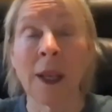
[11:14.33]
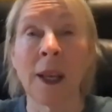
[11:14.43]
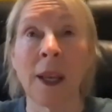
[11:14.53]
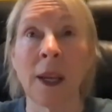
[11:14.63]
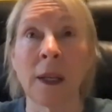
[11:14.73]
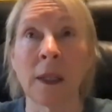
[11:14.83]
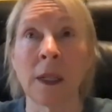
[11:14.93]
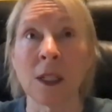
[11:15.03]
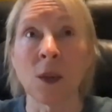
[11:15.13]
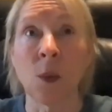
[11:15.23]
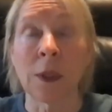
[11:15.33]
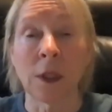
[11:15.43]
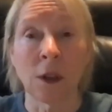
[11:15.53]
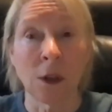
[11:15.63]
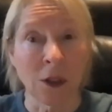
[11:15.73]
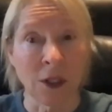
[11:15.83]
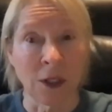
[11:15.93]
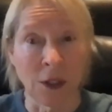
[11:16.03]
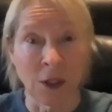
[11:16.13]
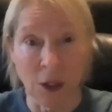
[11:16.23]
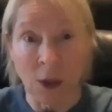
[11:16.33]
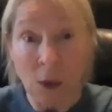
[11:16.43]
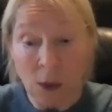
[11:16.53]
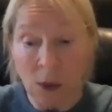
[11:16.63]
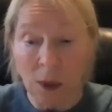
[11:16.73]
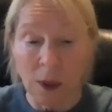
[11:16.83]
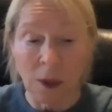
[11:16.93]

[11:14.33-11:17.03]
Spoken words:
And it's what the girls do.